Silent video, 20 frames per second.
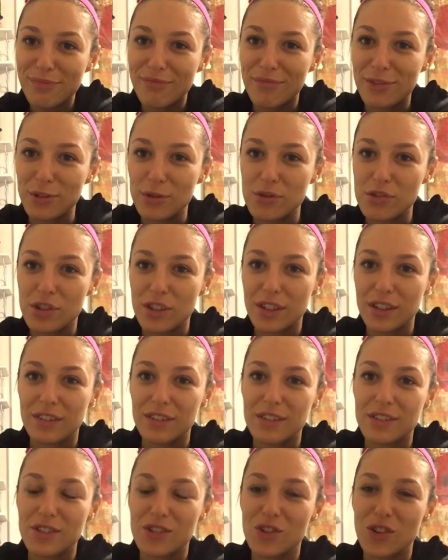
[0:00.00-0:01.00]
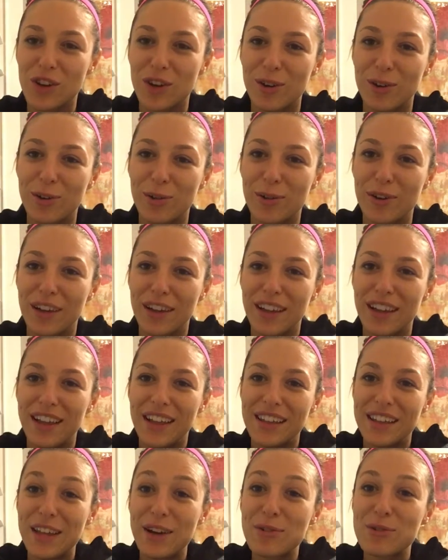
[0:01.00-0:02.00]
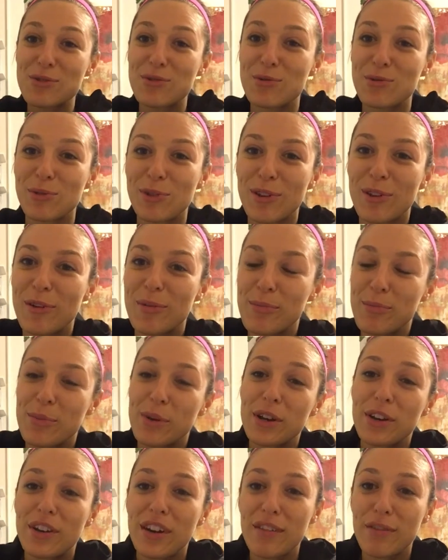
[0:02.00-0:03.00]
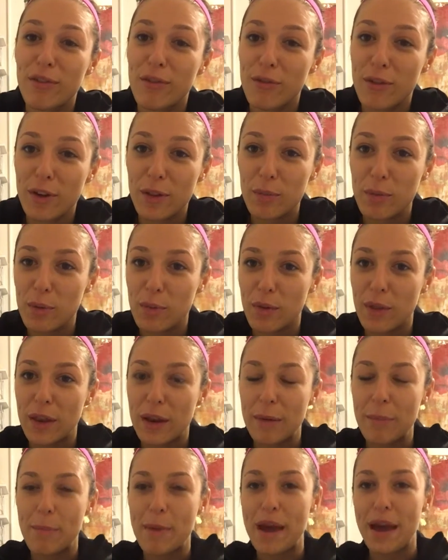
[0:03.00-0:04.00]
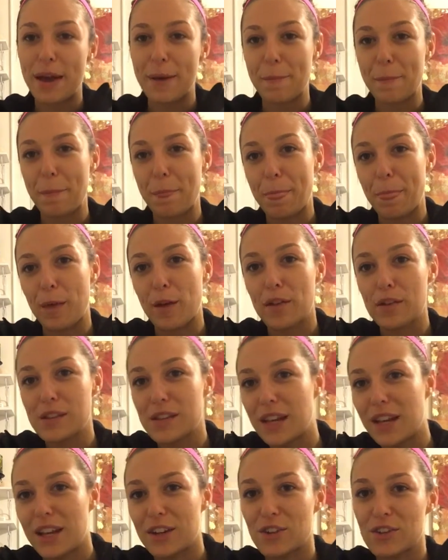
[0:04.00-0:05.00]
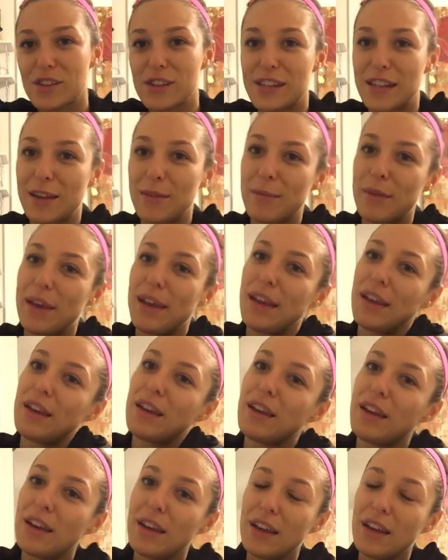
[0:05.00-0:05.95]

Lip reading: Fusion. So that was cool though. I'm pretty grateful for all the people that I met, all those connections that I made.